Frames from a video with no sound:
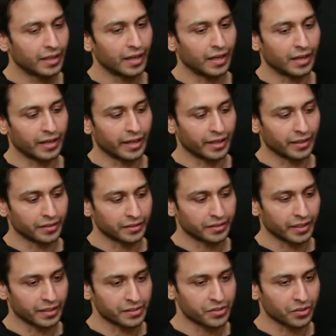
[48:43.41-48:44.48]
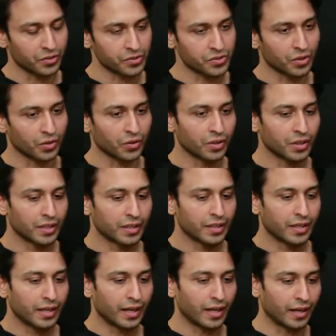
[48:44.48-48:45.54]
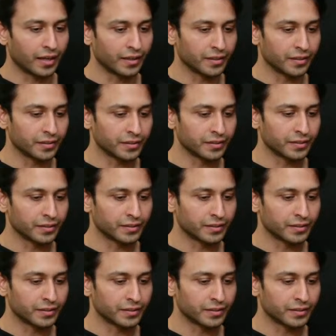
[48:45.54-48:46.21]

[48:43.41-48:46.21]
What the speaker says: other things. So the